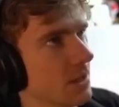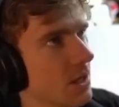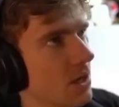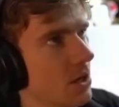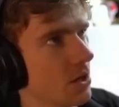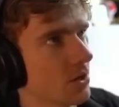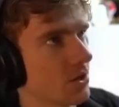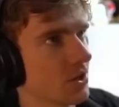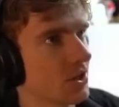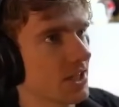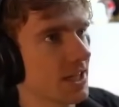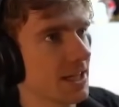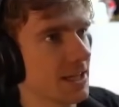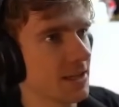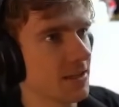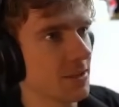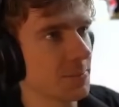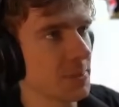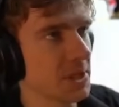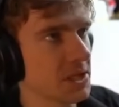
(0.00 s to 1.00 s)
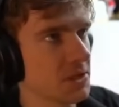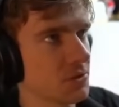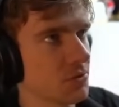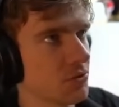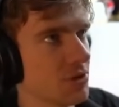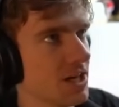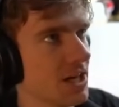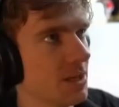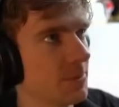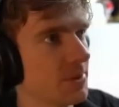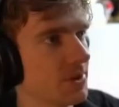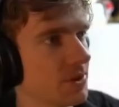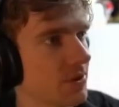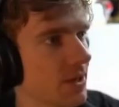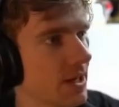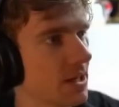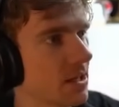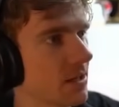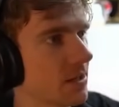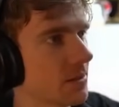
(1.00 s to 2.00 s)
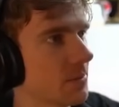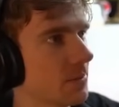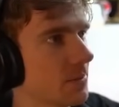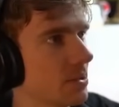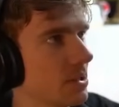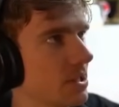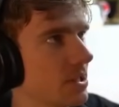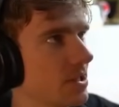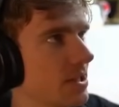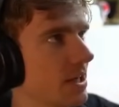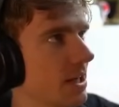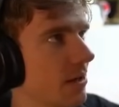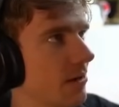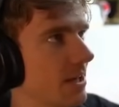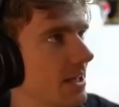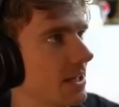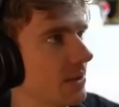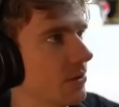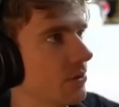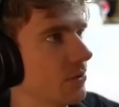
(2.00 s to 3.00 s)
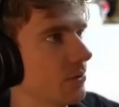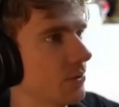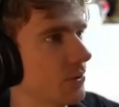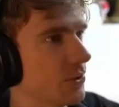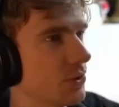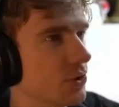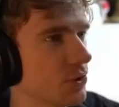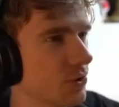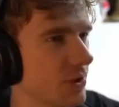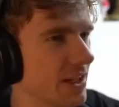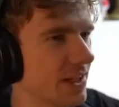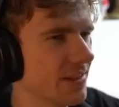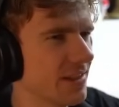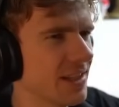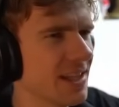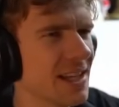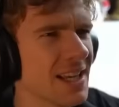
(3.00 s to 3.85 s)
Hard to say, it depends really per track. But let's see how they can do on the straight.